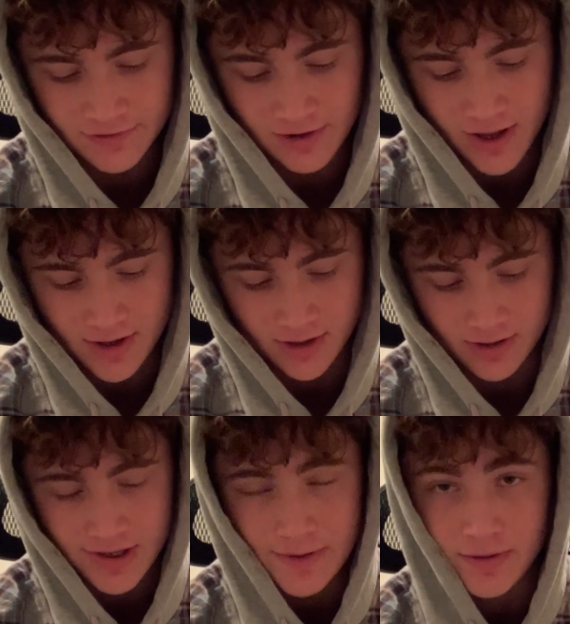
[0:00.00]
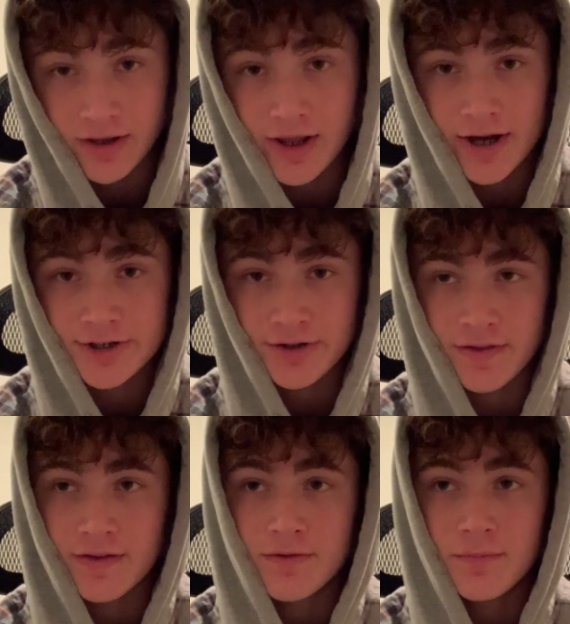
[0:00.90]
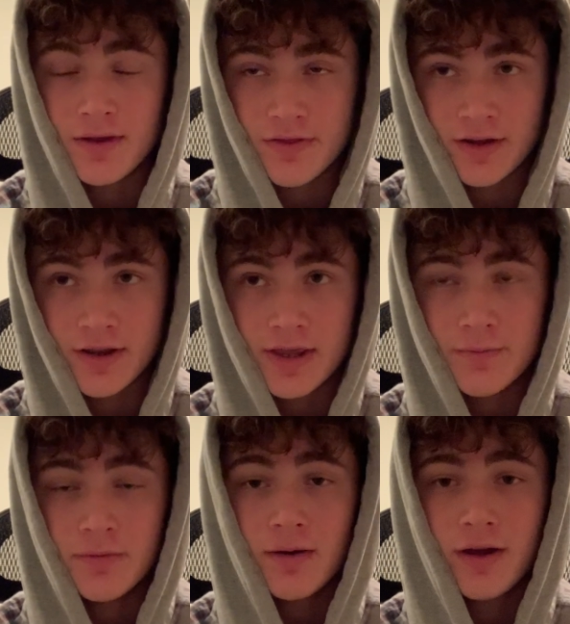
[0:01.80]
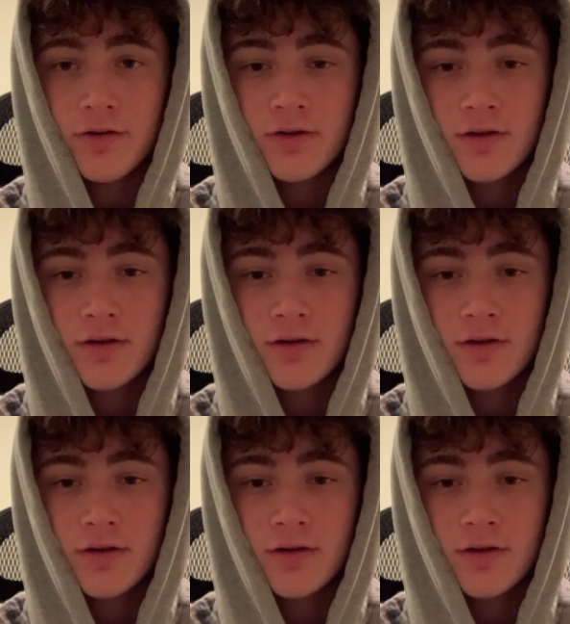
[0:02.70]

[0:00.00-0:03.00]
are hanging and keeping it natural. I think that's a big thing to keep in mind.